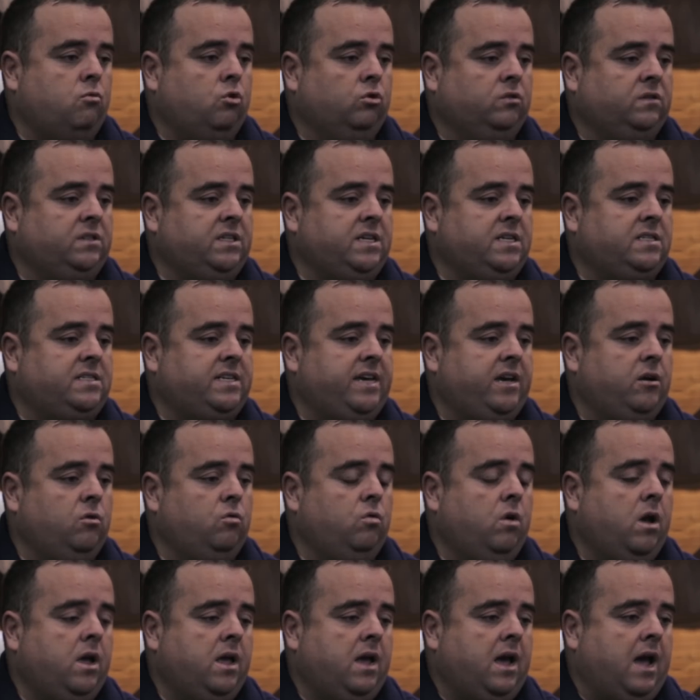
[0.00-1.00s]
more
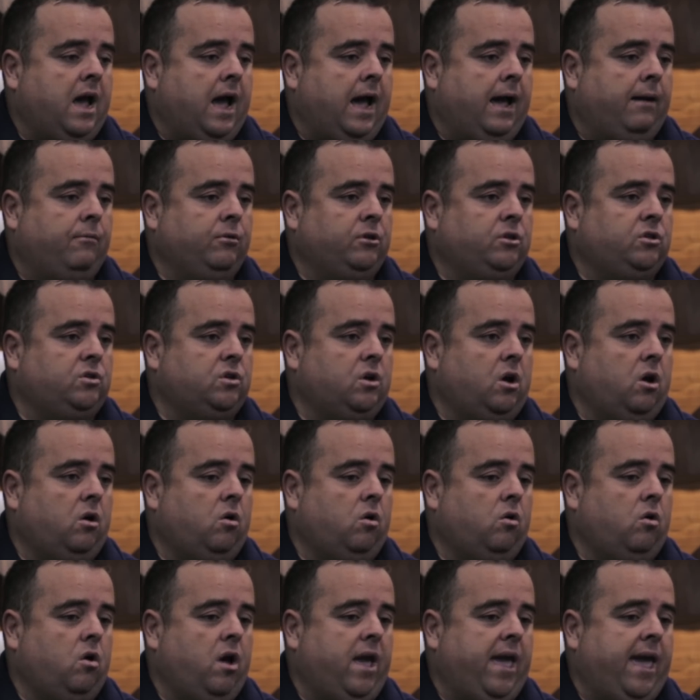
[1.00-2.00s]
detail. I would
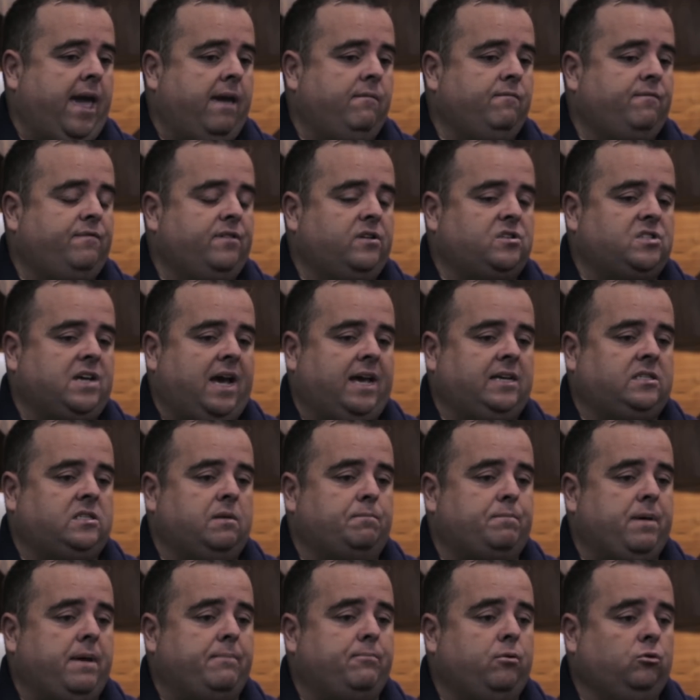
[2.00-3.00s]
emphasize
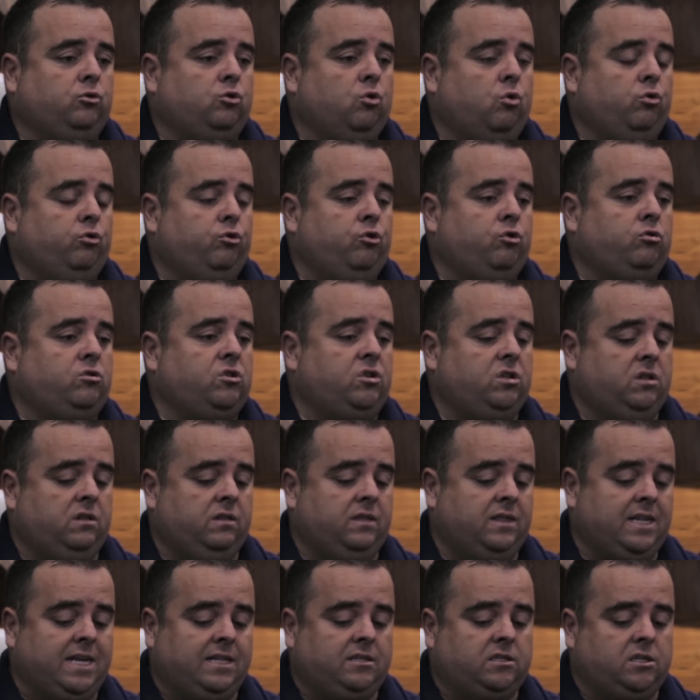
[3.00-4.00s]
that people don't
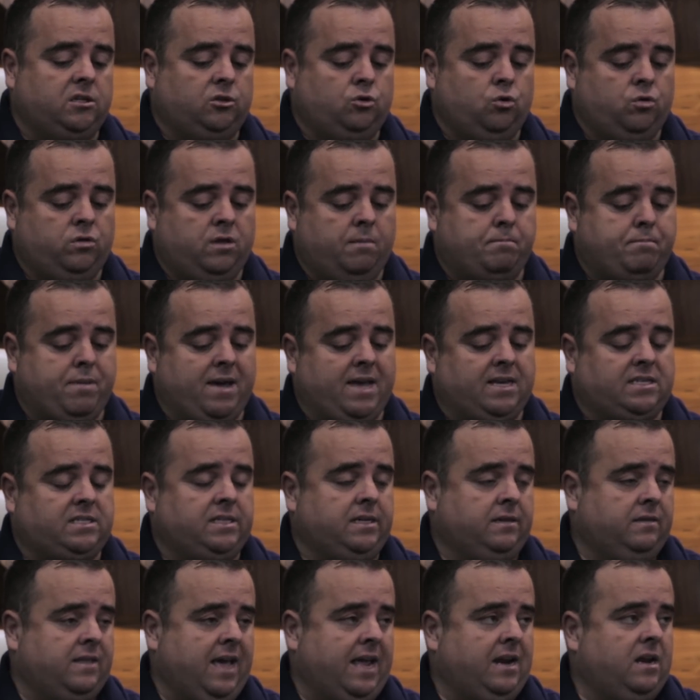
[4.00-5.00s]
need to do the
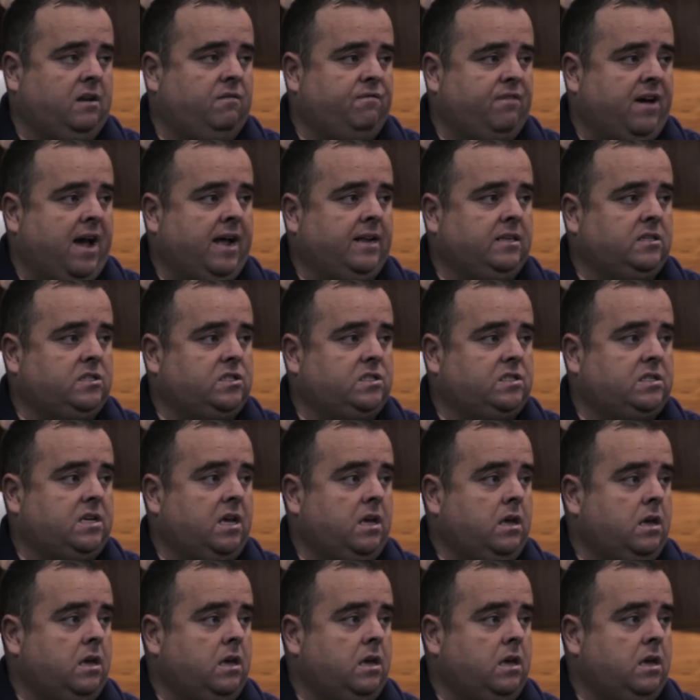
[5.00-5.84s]
basic then advanced.